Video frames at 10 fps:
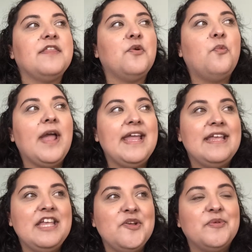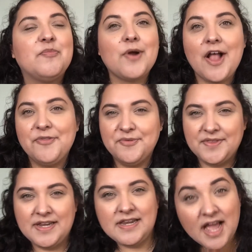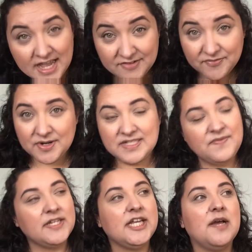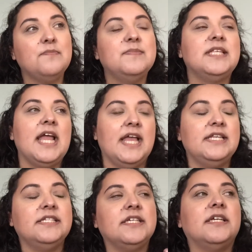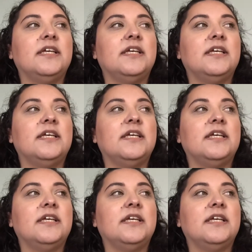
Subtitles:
the way he would prowl through the night for his victims, and